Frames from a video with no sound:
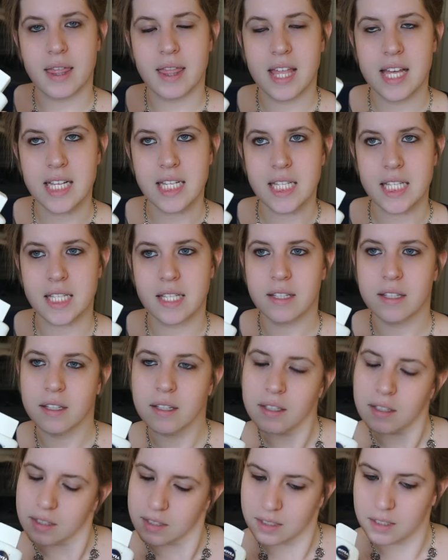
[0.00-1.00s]
This
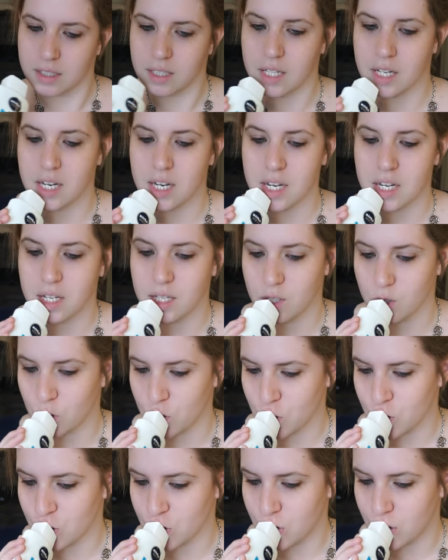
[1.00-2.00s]

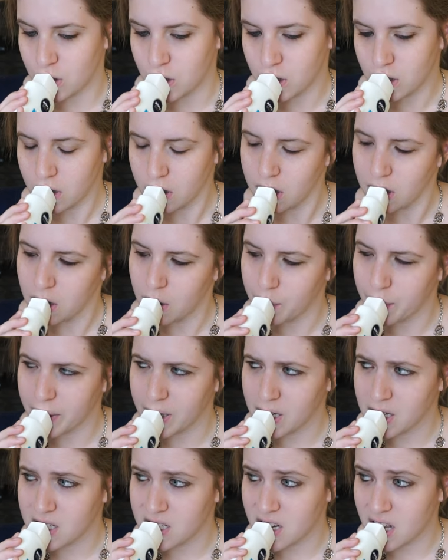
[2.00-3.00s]
is, am
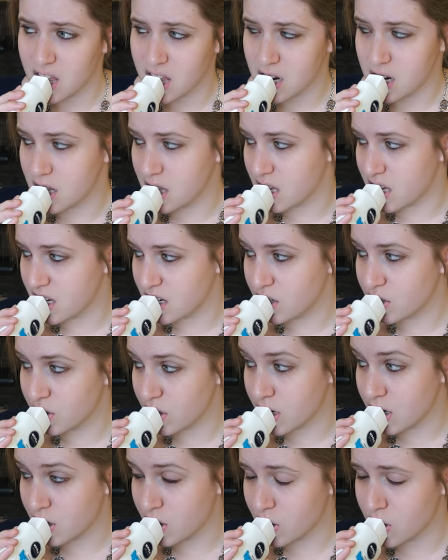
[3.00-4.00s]
I going to say that in the
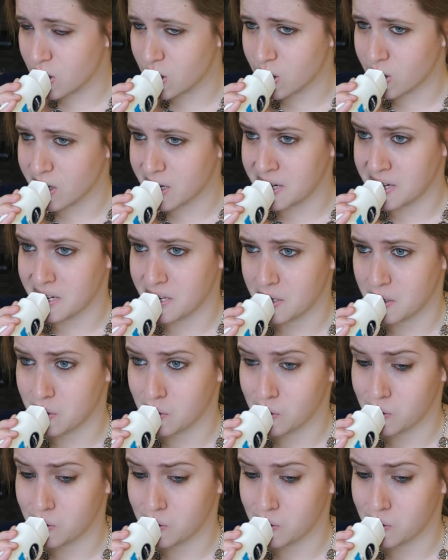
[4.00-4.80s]
intro or right now?